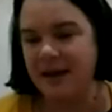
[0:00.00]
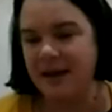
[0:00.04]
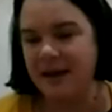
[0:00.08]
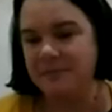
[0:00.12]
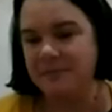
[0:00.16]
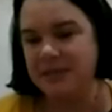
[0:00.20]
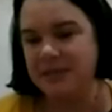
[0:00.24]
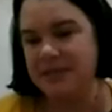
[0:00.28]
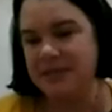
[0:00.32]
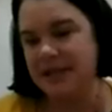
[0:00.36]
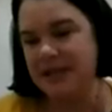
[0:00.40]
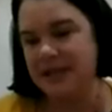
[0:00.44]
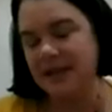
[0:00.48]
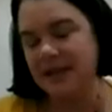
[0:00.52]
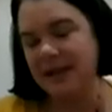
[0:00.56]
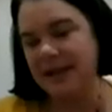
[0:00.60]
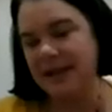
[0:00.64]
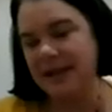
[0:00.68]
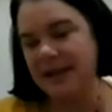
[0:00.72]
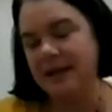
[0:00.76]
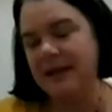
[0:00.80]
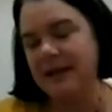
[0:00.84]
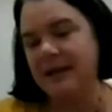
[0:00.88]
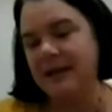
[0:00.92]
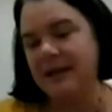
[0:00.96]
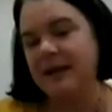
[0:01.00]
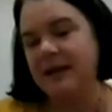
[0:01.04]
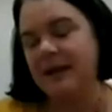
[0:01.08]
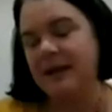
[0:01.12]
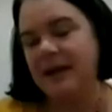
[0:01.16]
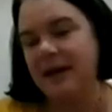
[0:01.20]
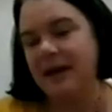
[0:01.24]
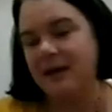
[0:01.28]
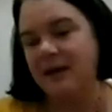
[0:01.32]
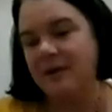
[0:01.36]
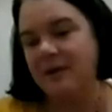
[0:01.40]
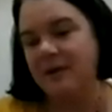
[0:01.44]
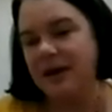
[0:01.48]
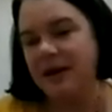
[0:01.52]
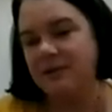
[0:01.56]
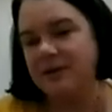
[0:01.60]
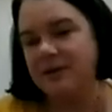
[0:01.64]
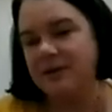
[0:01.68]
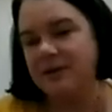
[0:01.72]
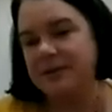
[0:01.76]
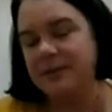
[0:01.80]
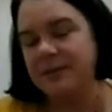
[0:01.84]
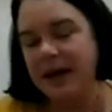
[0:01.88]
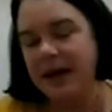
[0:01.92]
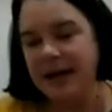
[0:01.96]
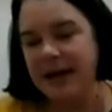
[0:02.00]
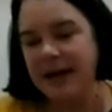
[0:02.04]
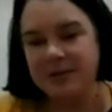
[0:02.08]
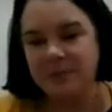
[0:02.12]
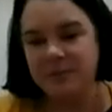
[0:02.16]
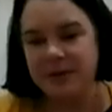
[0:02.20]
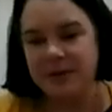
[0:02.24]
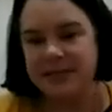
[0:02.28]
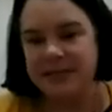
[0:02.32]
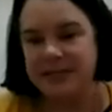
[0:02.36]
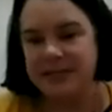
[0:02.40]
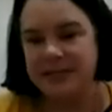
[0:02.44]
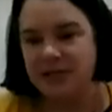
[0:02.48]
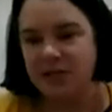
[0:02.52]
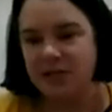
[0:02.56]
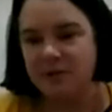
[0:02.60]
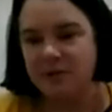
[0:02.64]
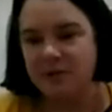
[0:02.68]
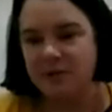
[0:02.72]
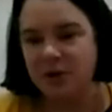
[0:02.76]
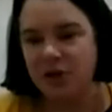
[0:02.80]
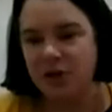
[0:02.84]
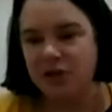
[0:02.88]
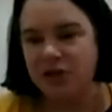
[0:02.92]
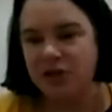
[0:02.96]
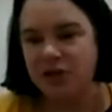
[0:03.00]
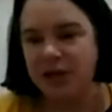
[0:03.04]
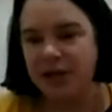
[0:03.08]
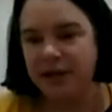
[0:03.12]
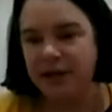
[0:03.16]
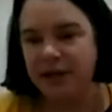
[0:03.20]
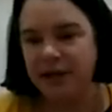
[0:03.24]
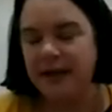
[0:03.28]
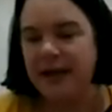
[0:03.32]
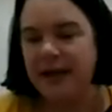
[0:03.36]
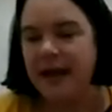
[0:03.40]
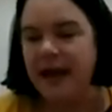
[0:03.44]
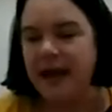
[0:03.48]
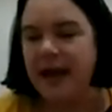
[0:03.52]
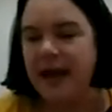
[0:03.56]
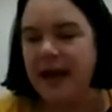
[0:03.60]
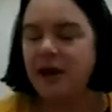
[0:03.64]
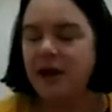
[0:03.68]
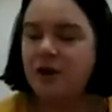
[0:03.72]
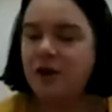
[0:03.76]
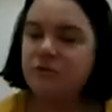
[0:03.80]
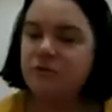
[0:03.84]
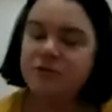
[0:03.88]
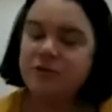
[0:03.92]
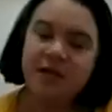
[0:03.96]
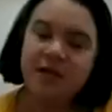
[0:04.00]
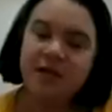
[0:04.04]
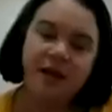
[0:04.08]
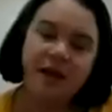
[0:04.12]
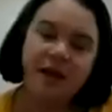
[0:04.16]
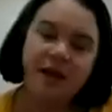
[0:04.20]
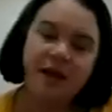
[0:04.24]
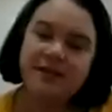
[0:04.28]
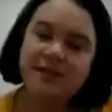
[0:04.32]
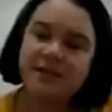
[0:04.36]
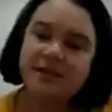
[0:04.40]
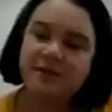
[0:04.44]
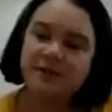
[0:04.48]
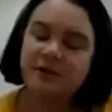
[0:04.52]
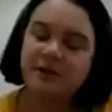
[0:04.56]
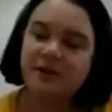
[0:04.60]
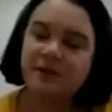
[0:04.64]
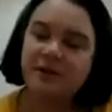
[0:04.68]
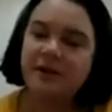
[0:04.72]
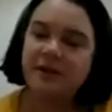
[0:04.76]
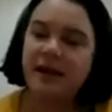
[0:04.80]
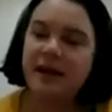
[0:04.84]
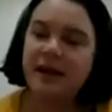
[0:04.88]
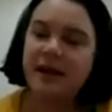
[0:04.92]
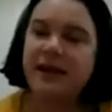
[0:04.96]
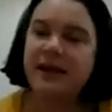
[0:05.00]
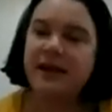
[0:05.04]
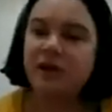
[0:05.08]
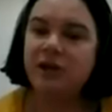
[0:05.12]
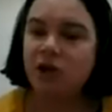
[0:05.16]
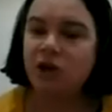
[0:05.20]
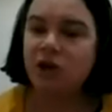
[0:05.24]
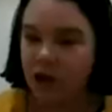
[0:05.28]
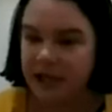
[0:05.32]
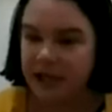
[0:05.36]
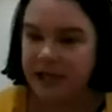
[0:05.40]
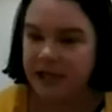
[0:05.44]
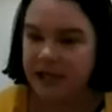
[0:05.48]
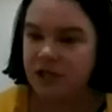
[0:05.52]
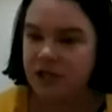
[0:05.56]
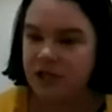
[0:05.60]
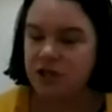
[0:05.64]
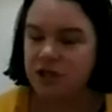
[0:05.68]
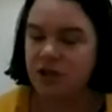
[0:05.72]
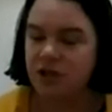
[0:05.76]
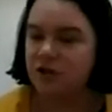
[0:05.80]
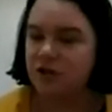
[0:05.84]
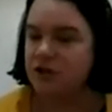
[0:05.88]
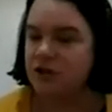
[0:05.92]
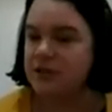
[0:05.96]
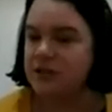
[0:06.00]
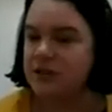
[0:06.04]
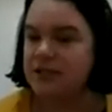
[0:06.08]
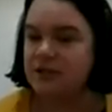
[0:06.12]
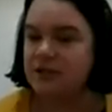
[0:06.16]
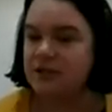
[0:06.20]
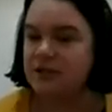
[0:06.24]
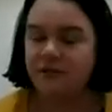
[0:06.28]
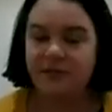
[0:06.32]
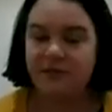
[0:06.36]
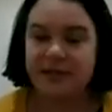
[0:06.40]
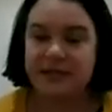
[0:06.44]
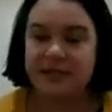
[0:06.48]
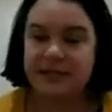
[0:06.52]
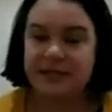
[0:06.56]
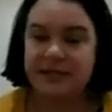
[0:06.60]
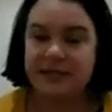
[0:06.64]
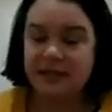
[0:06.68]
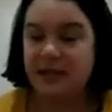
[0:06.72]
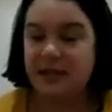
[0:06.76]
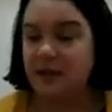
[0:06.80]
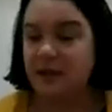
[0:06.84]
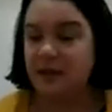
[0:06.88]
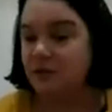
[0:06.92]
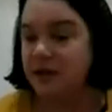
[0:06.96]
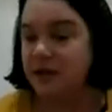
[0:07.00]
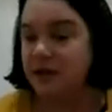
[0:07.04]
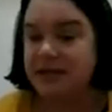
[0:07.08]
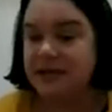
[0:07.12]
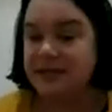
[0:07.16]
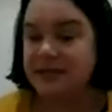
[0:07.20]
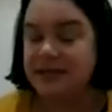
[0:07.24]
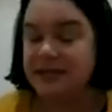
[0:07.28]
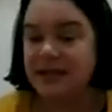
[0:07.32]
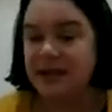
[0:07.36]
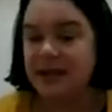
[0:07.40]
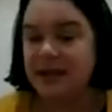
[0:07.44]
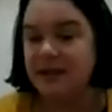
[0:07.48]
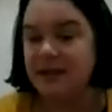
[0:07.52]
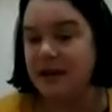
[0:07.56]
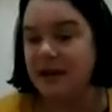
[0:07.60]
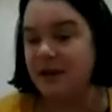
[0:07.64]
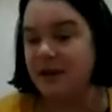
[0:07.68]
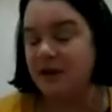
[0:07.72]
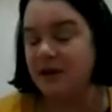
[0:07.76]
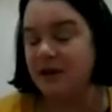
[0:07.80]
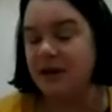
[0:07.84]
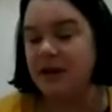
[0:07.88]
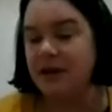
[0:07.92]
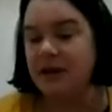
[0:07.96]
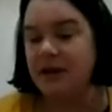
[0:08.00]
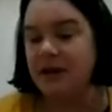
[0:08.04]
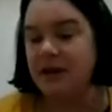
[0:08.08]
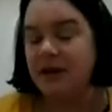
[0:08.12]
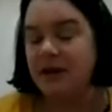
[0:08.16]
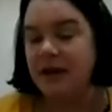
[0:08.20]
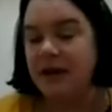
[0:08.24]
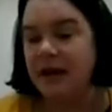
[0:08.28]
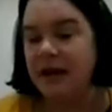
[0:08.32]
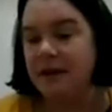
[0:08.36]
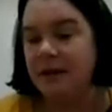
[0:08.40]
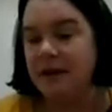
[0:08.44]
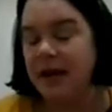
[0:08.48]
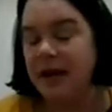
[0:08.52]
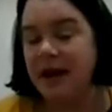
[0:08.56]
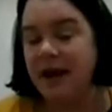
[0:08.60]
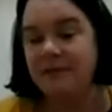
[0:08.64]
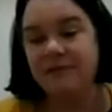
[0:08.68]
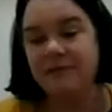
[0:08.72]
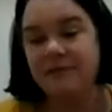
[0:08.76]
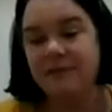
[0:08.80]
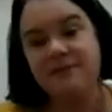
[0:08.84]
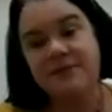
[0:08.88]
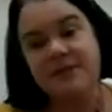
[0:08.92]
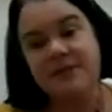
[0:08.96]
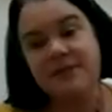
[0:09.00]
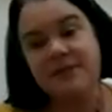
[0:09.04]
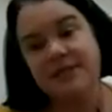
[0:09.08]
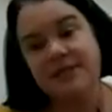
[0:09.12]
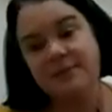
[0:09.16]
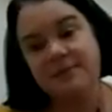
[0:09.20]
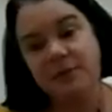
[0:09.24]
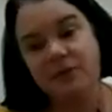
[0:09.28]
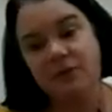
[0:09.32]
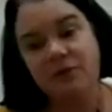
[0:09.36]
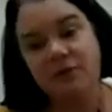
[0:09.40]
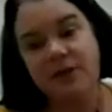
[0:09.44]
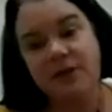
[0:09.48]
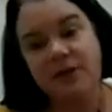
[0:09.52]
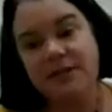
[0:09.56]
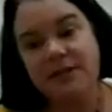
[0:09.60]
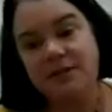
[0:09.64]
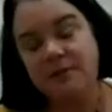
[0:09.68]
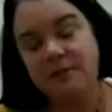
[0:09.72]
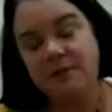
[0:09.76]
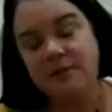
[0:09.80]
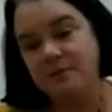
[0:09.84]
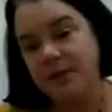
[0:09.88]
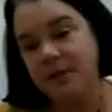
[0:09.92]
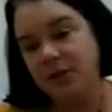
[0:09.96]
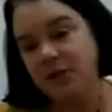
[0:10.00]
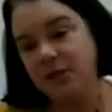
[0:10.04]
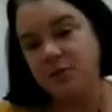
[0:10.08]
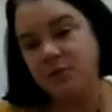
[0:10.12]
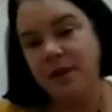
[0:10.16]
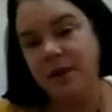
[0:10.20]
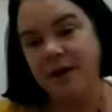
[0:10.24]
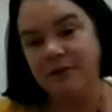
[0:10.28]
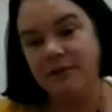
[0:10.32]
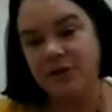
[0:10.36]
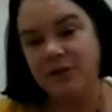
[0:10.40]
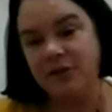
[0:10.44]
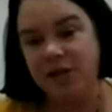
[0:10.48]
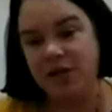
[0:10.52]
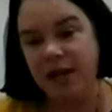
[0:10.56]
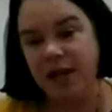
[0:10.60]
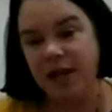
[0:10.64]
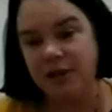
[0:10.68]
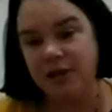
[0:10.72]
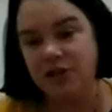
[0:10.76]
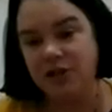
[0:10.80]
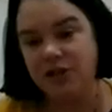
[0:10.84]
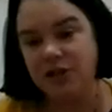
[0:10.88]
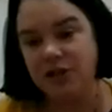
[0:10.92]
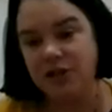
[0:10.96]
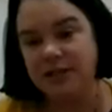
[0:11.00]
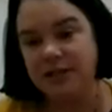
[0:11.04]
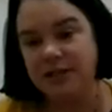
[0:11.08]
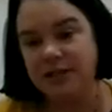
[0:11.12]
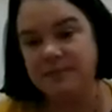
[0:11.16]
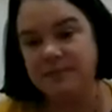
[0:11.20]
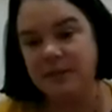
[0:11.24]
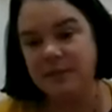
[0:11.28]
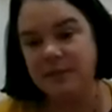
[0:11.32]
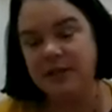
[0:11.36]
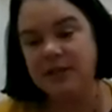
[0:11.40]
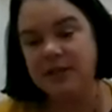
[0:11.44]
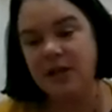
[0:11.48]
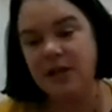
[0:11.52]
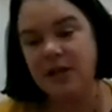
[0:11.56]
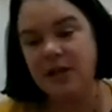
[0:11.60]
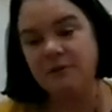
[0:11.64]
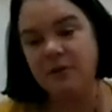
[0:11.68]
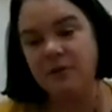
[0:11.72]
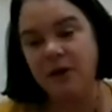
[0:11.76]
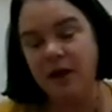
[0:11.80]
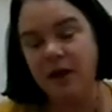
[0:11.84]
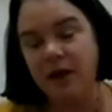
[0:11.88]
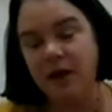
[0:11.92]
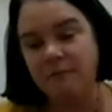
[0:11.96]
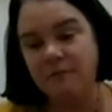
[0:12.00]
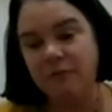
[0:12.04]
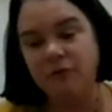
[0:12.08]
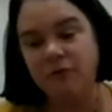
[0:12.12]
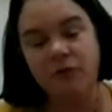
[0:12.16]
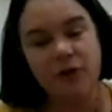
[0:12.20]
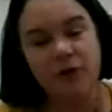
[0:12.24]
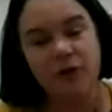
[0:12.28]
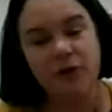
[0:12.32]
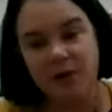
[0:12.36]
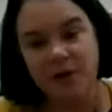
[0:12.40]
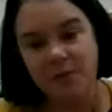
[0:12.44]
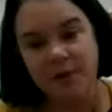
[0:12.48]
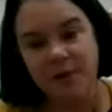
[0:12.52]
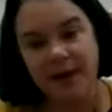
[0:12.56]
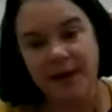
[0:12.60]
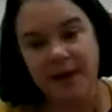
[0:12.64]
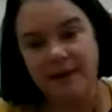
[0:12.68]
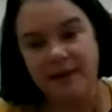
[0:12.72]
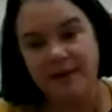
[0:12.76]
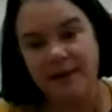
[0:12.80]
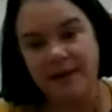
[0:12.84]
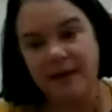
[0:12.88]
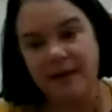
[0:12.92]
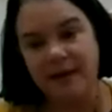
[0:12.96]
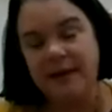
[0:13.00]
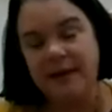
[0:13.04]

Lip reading: particularly our elders past, present and emerging. And I'd also like to acknowledge those of us in the audience here that are have lived experience with mental health challenges, because I'm fully aware that